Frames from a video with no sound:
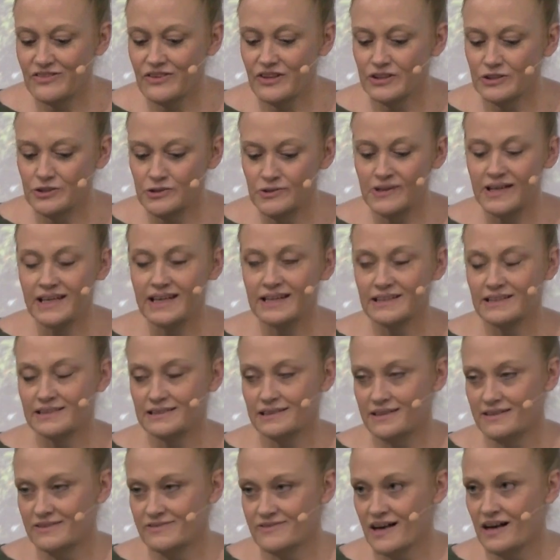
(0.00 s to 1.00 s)
that you can't
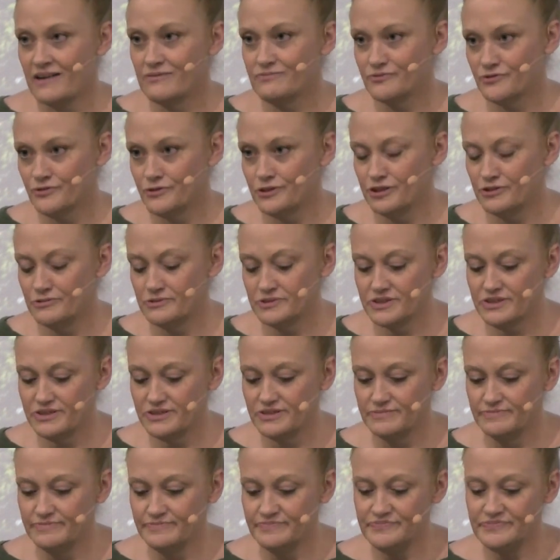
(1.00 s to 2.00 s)
eat that fruit?'"